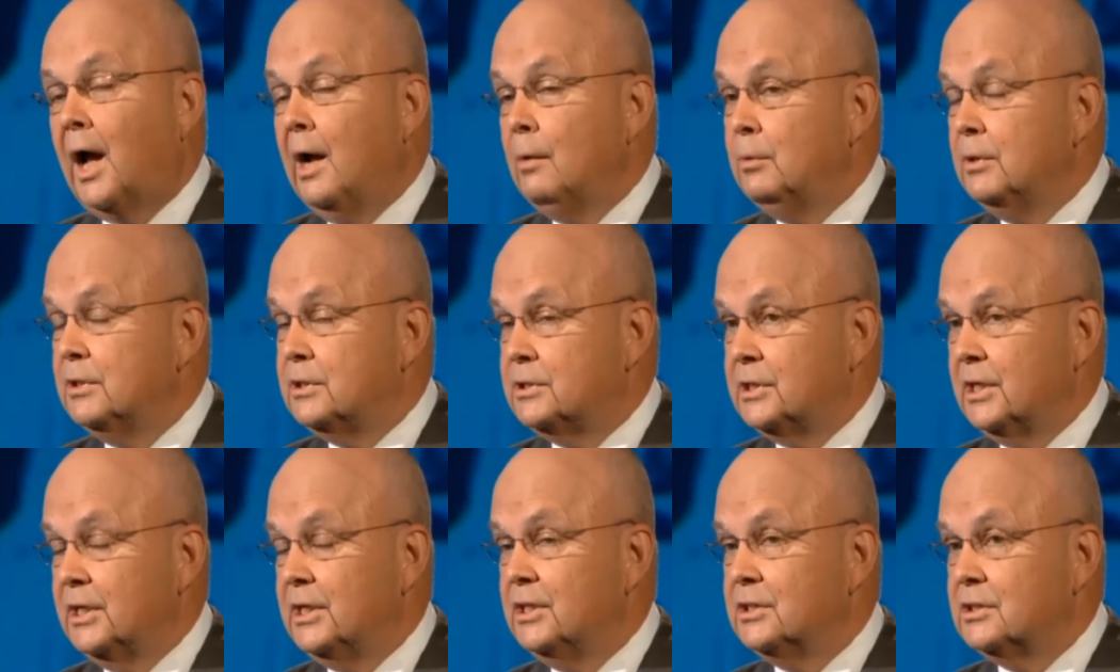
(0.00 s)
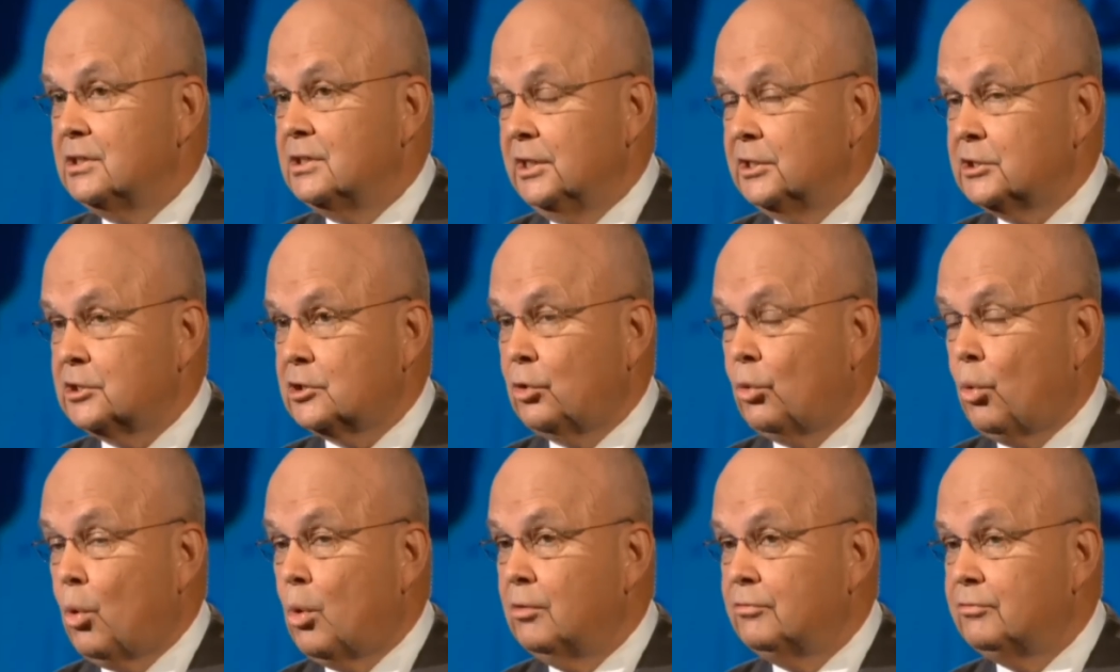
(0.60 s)
I would say he's
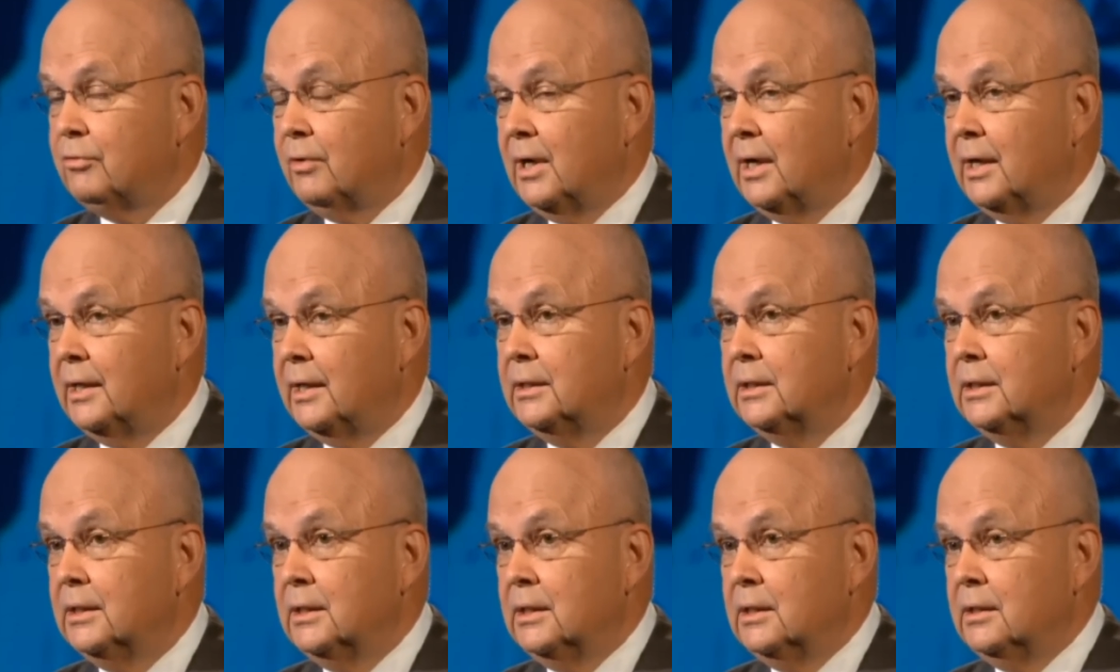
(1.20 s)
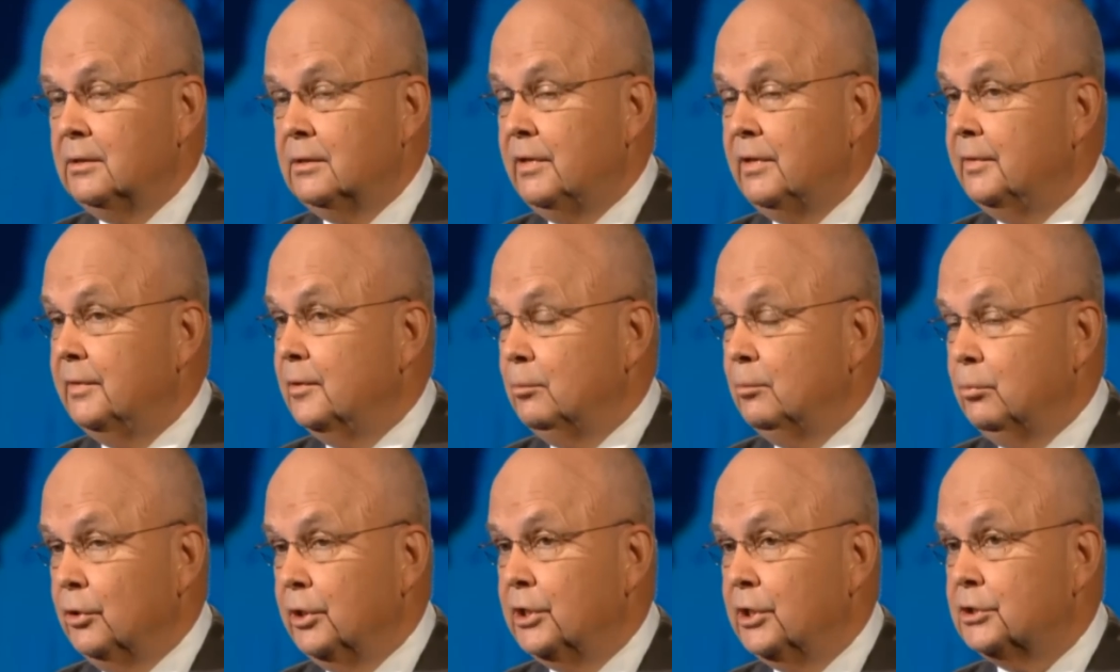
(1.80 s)
less qualified
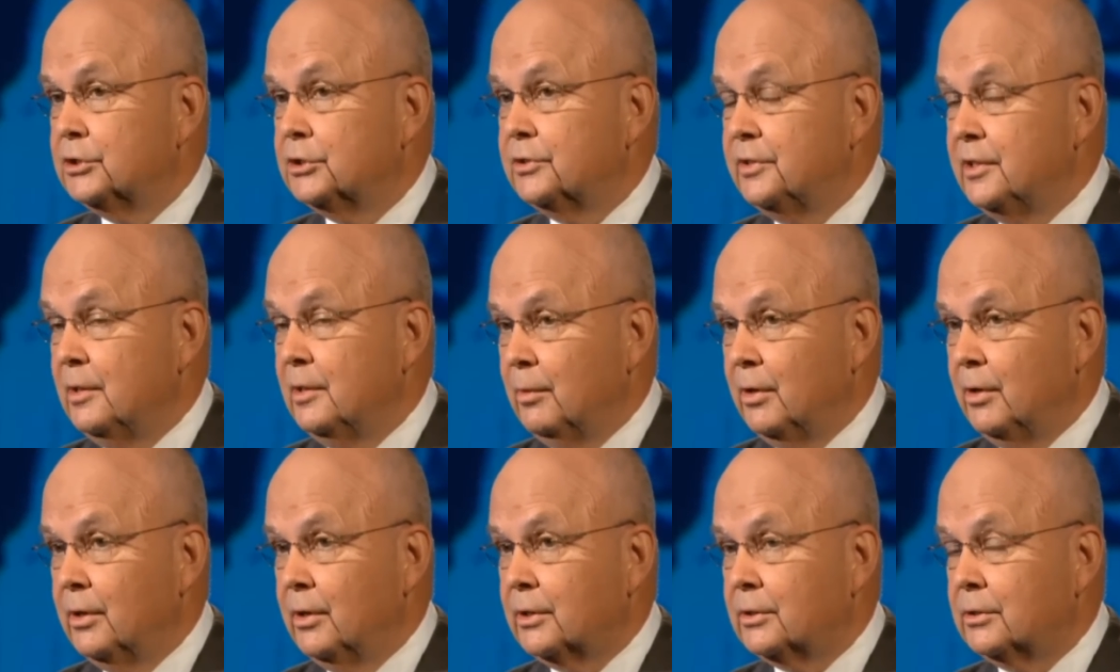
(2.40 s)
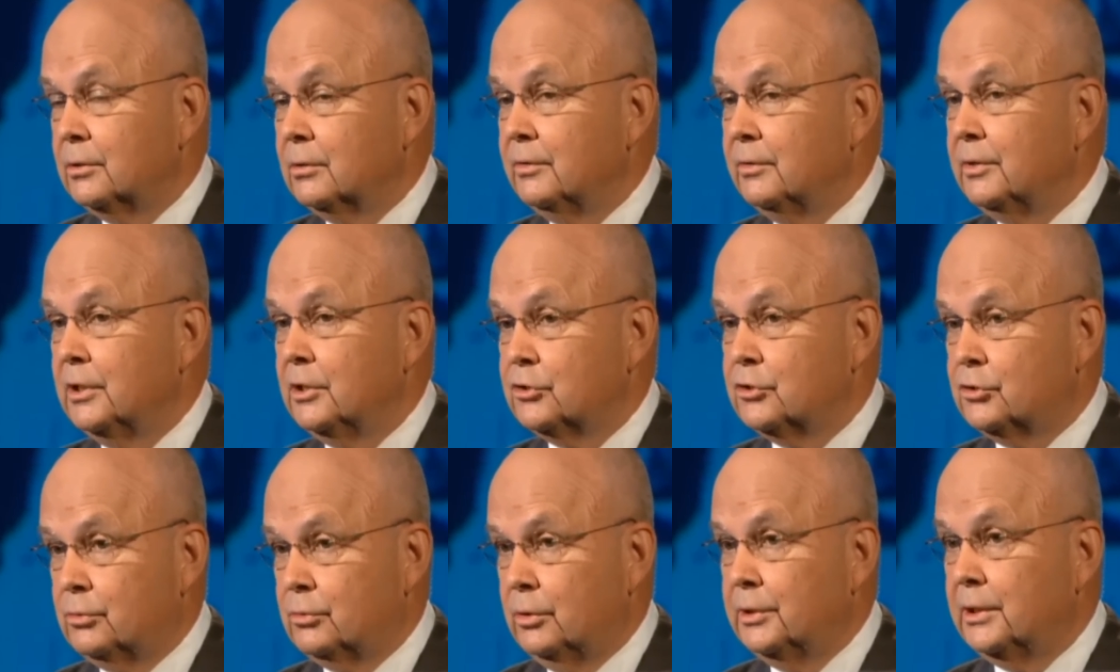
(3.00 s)
than the British, the American, or
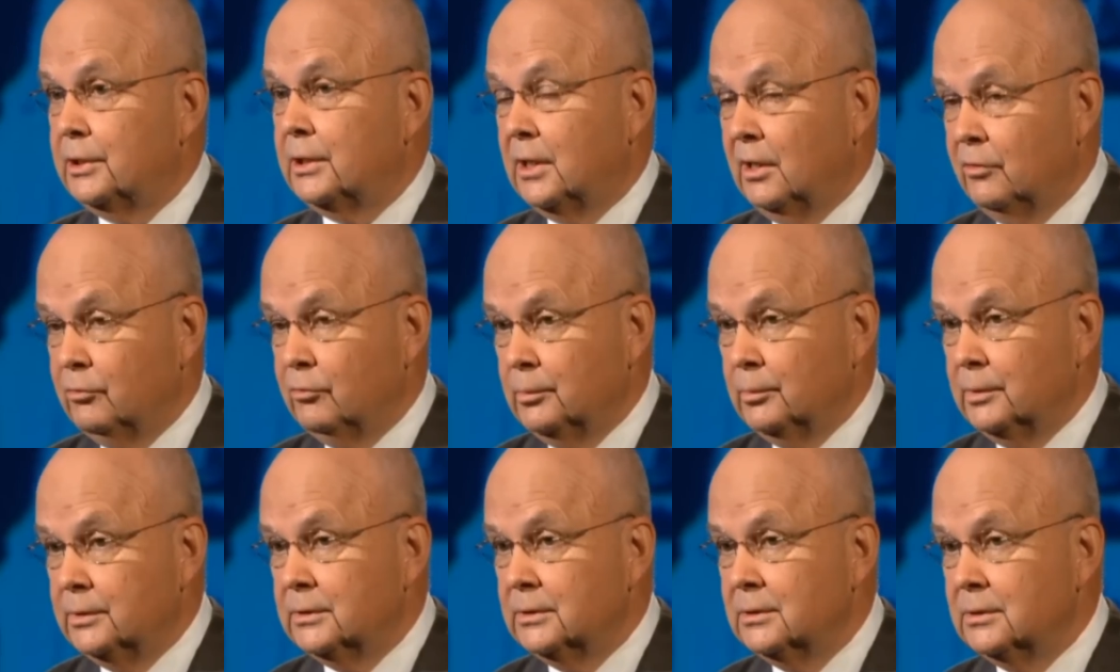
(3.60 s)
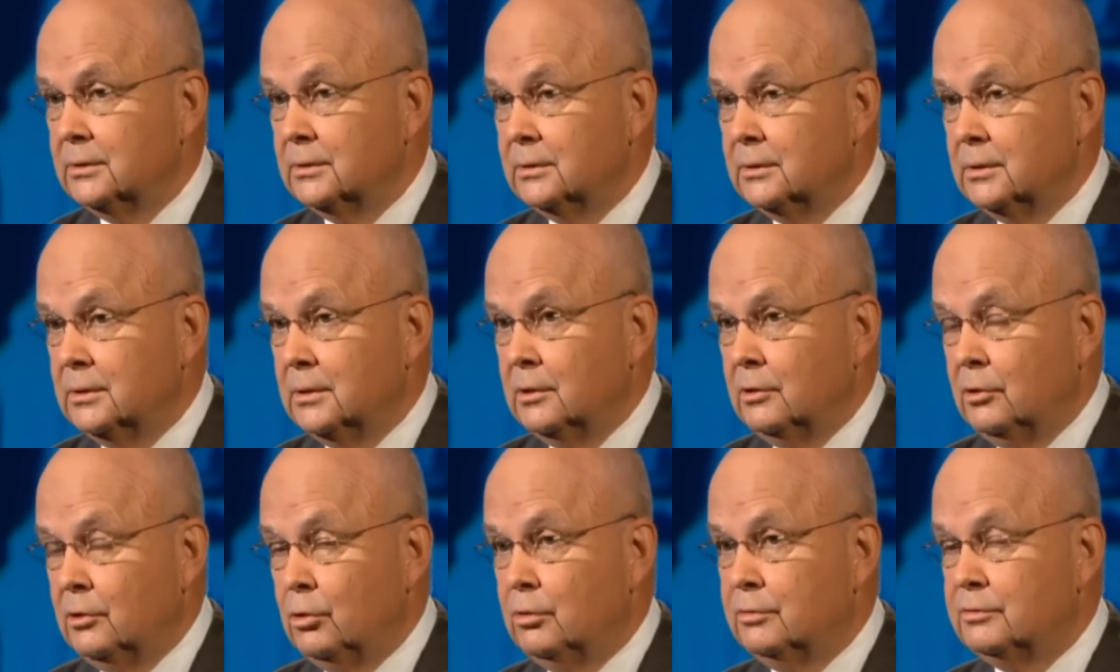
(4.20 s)
the Australian government,
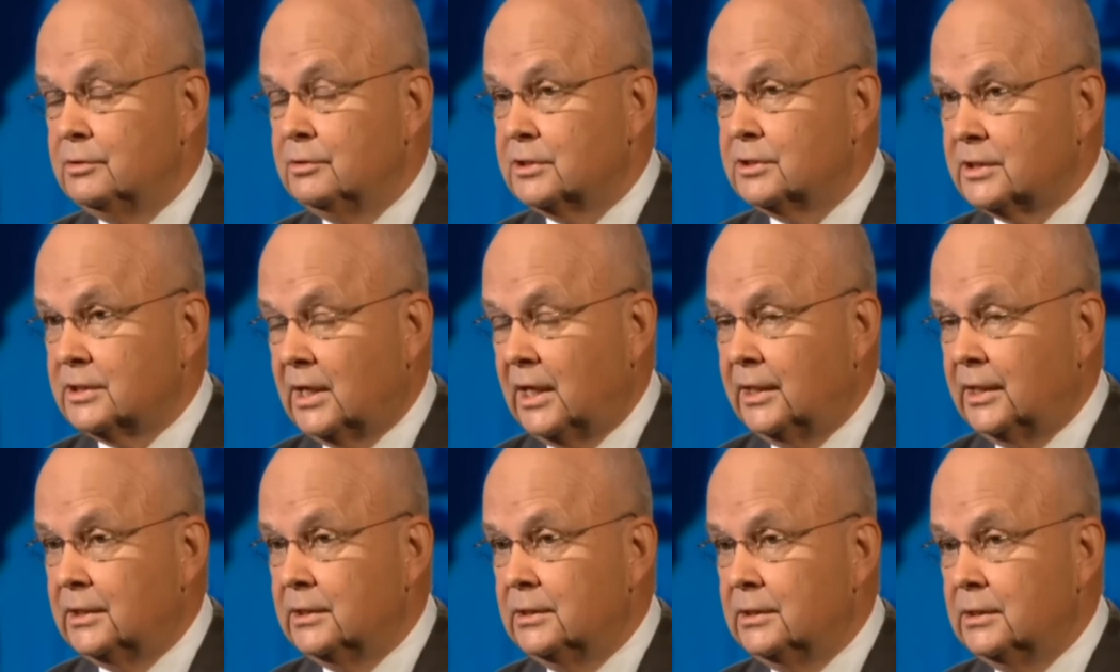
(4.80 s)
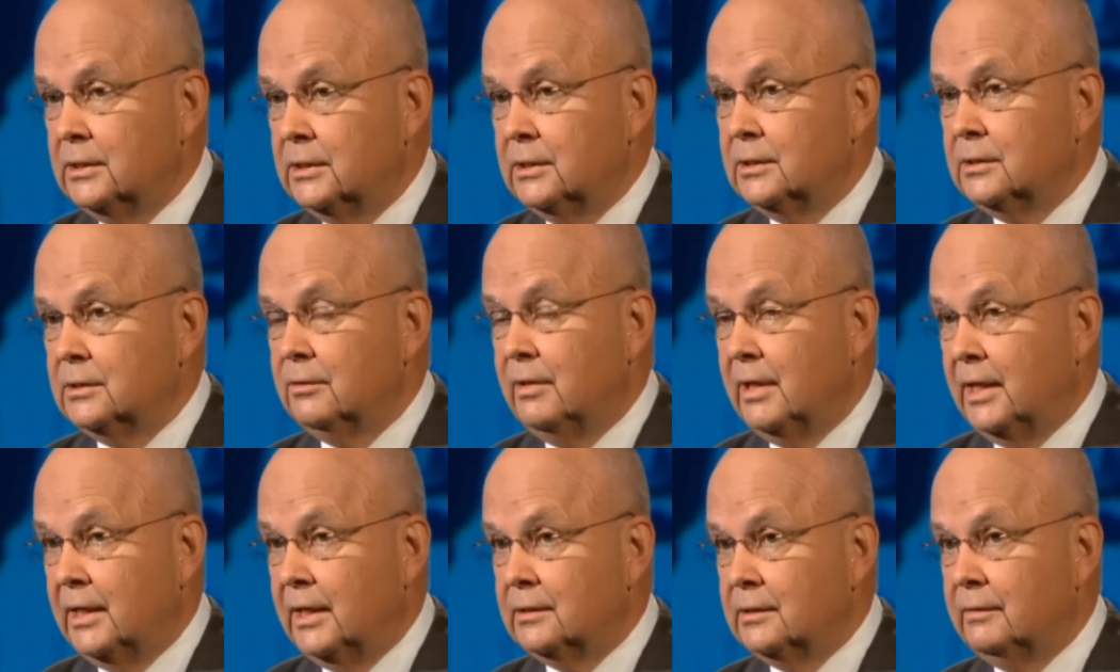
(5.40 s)
who have decided
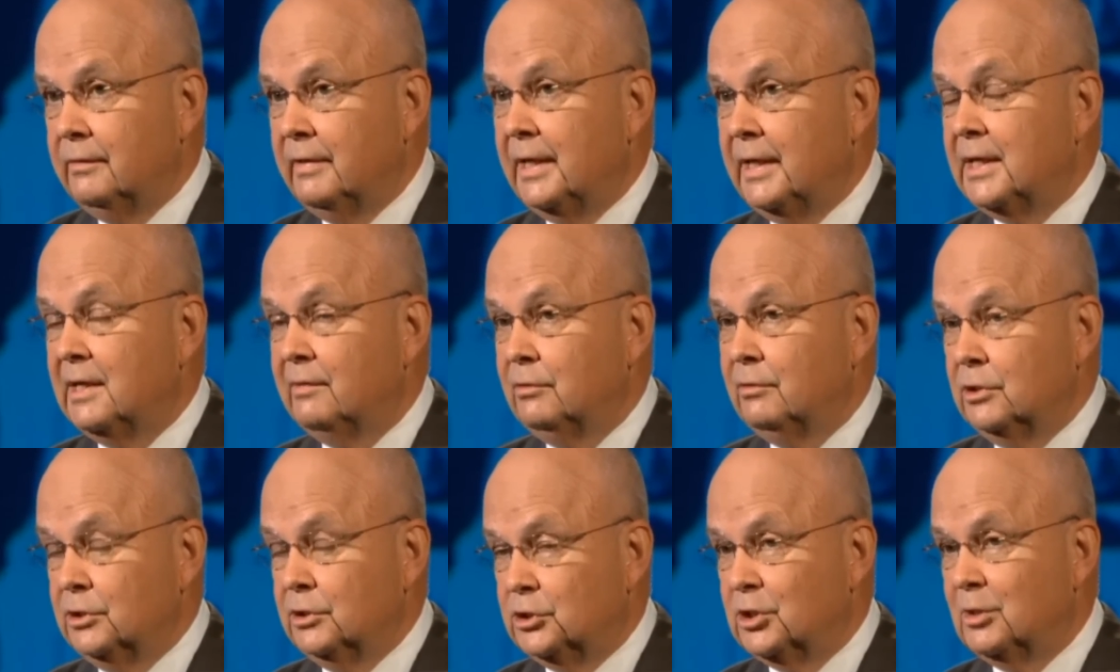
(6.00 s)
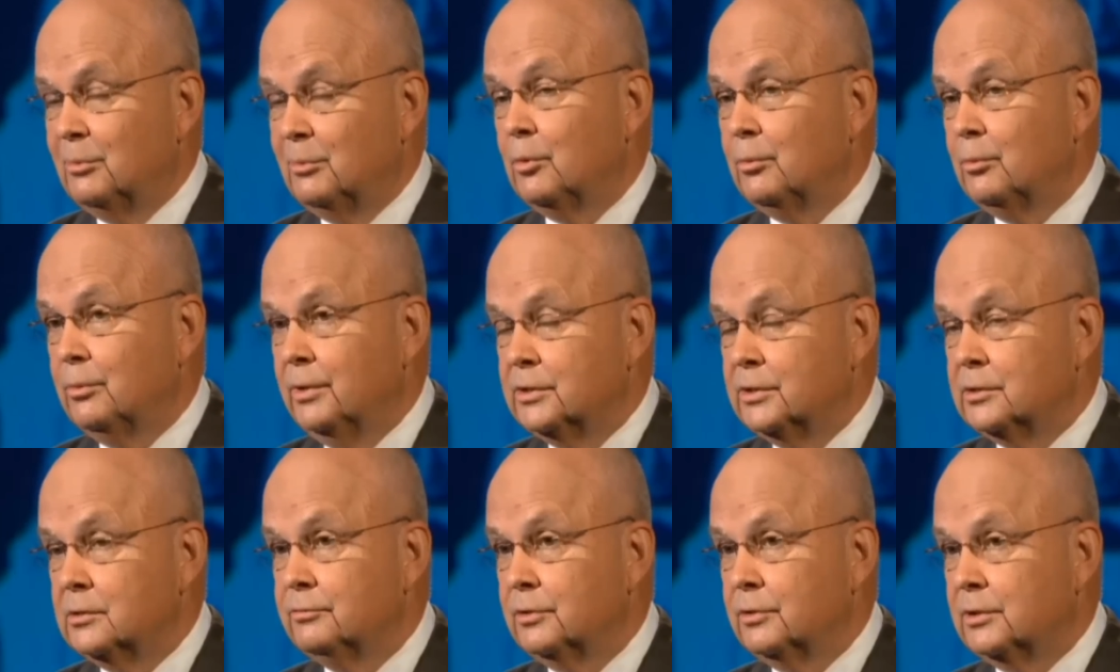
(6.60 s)
that they have a legitimate
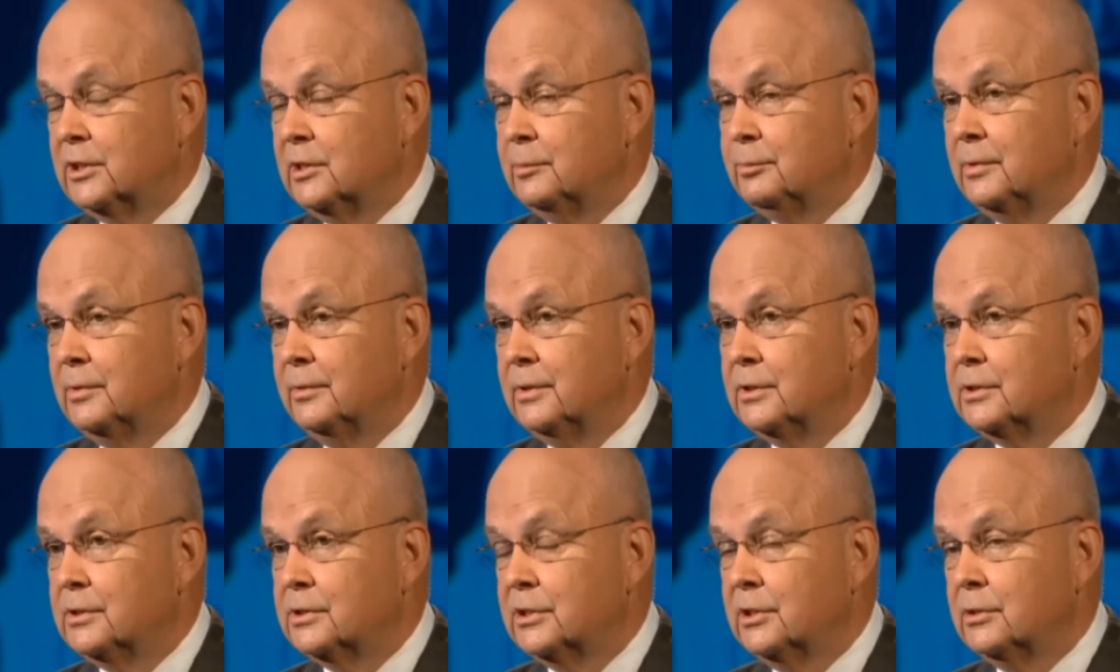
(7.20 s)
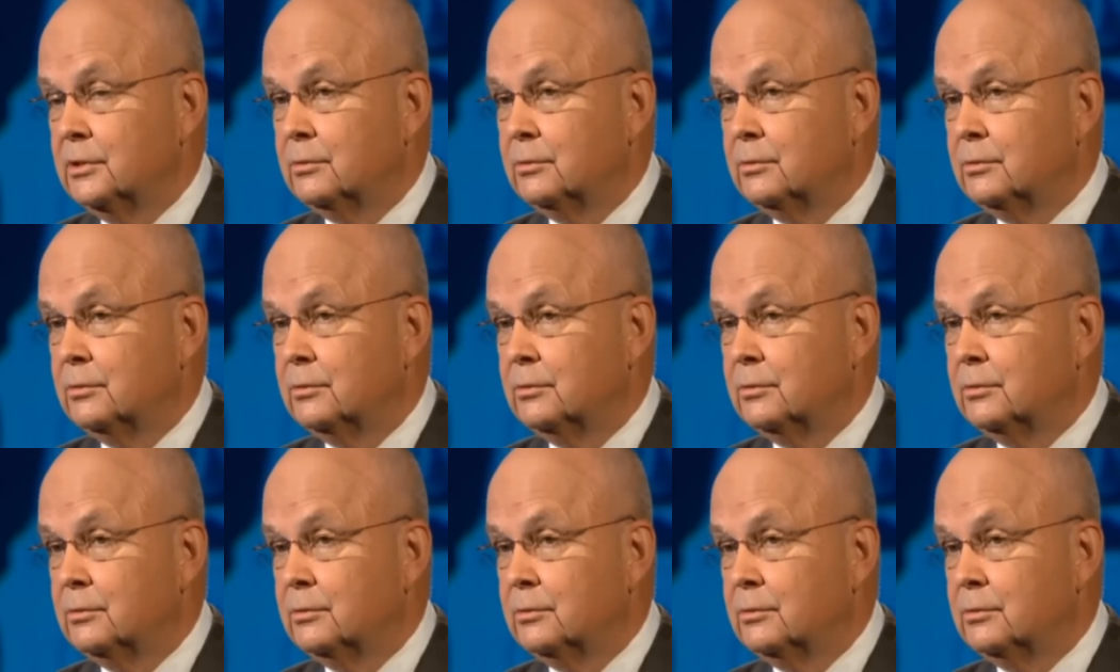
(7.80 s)
reason for keeping these